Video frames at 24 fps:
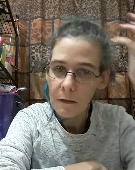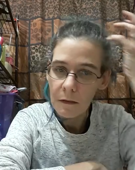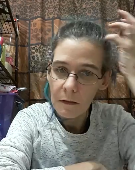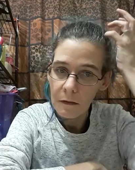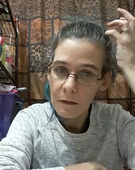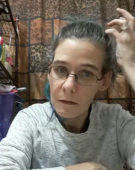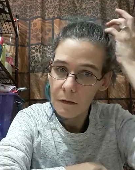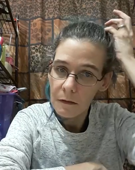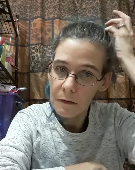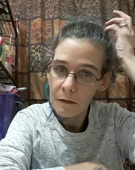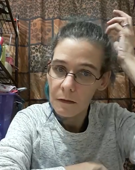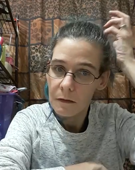
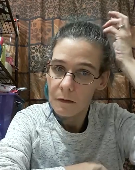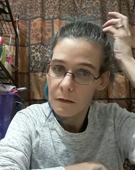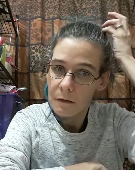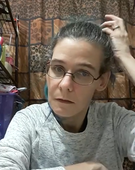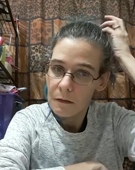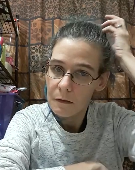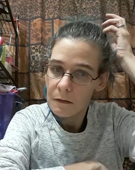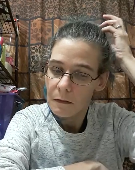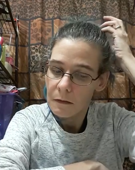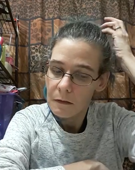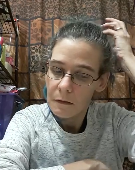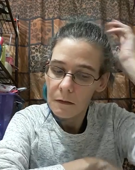
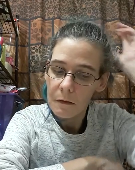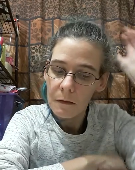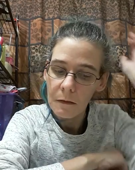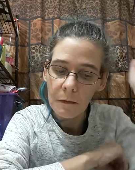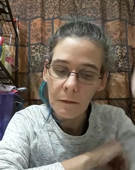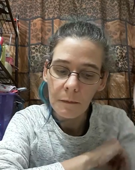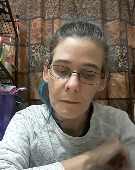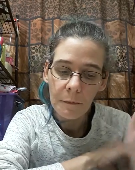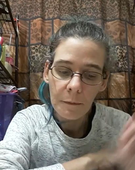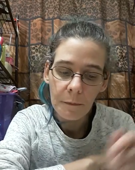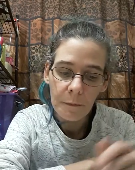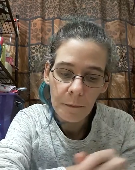
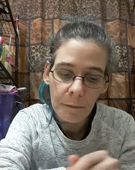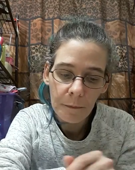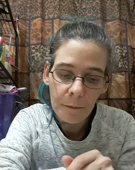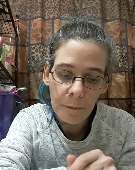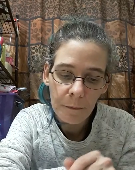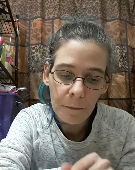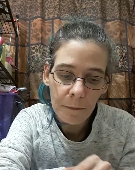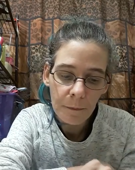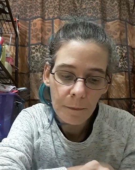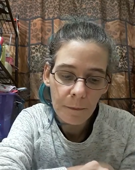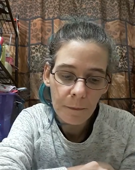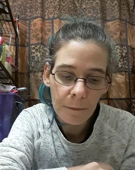
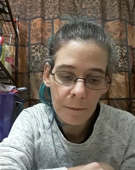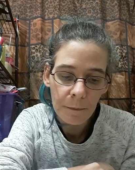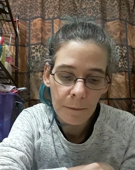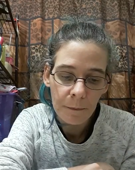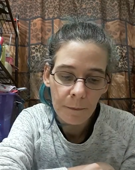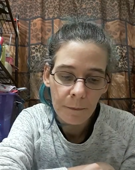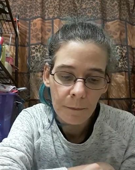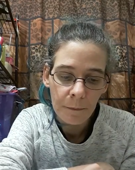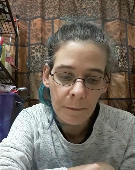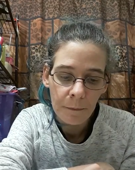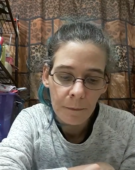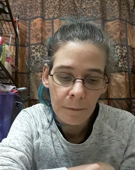
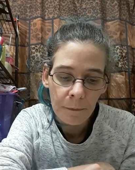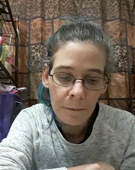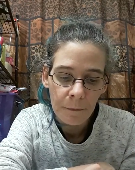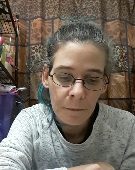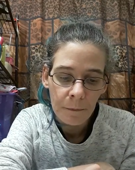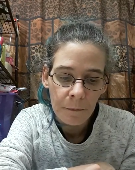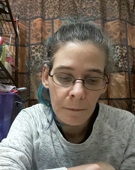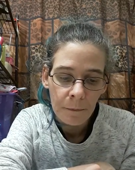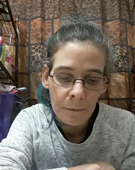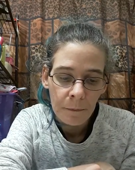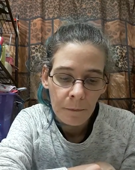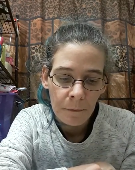
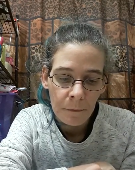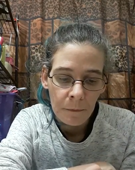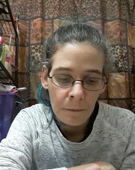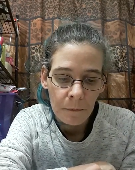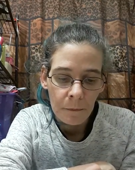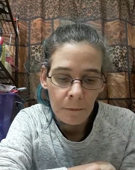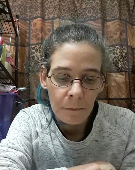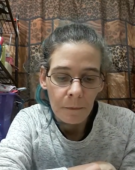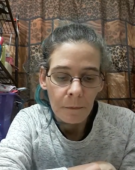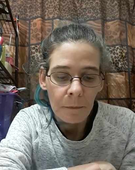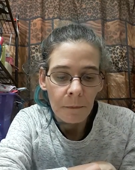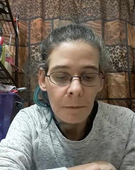
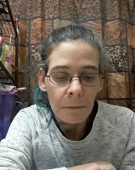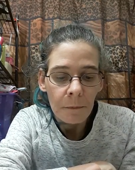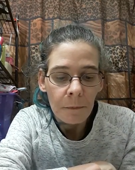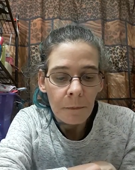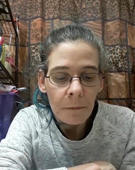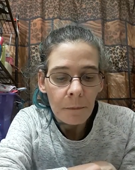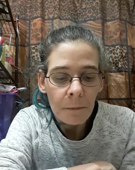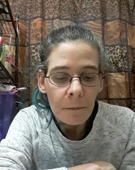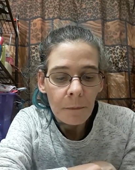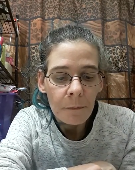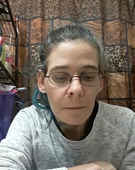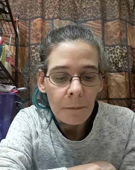
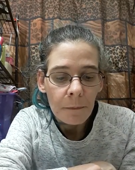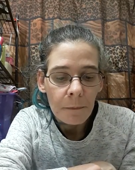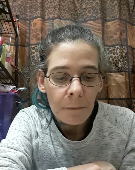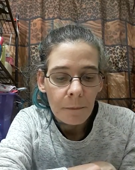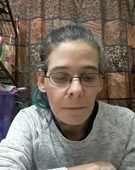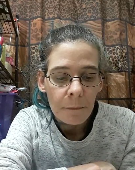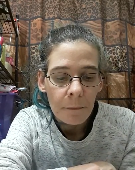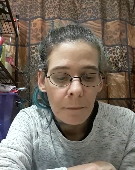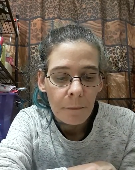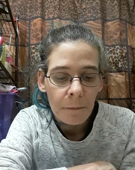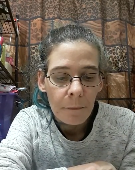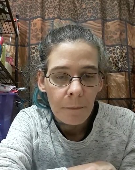
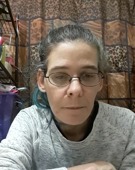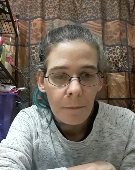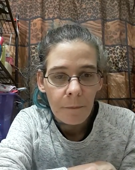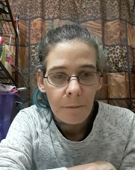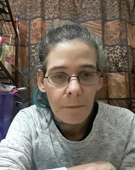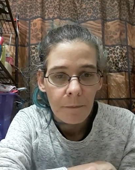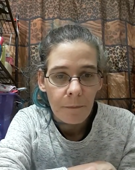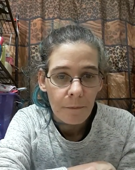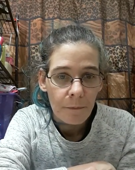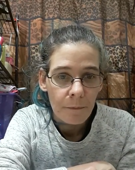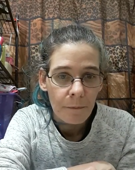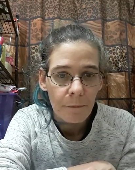
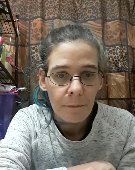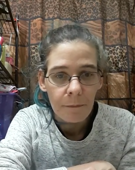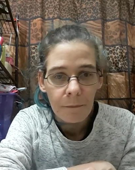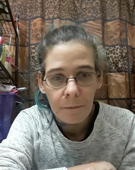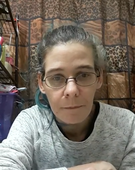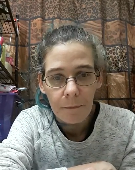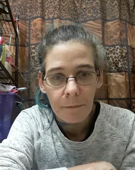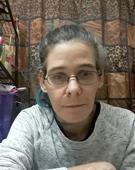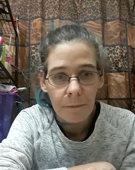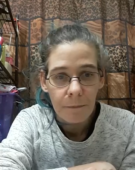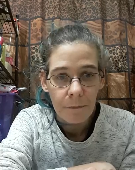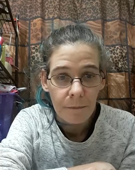
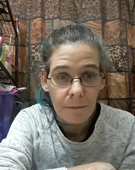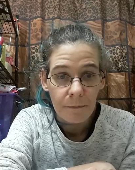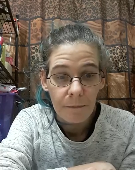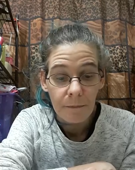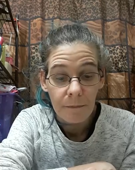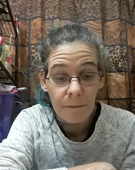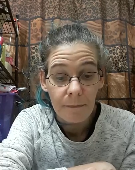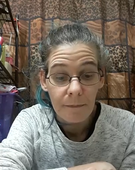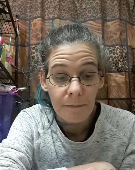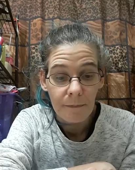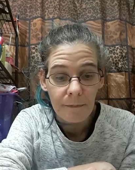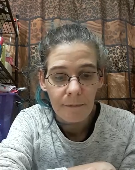
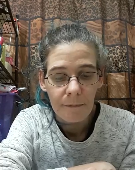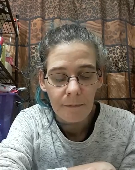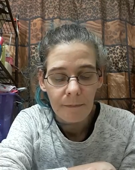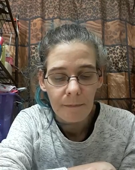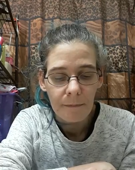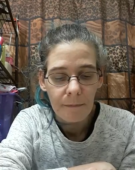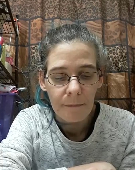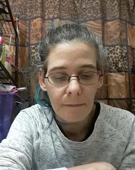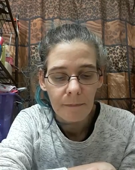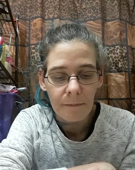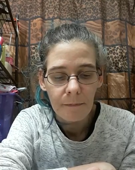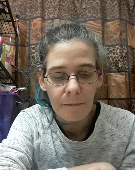
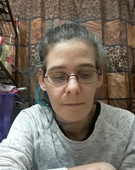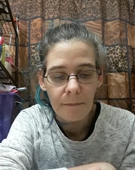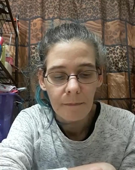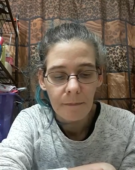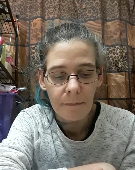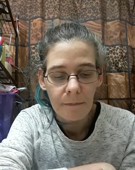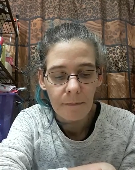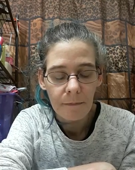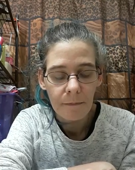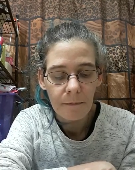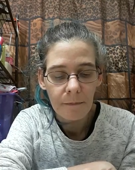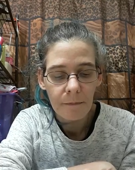
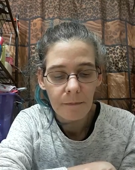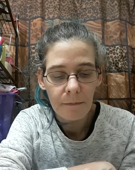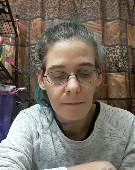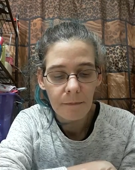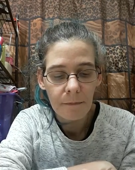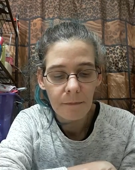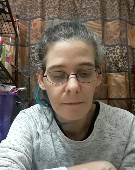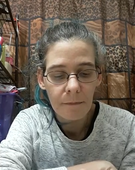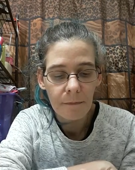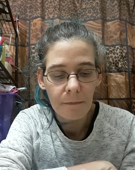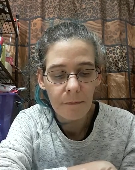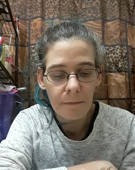
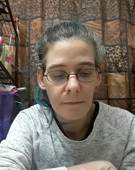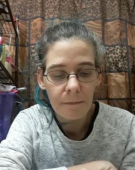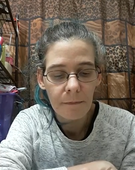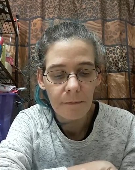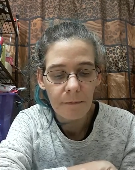Nothing is said.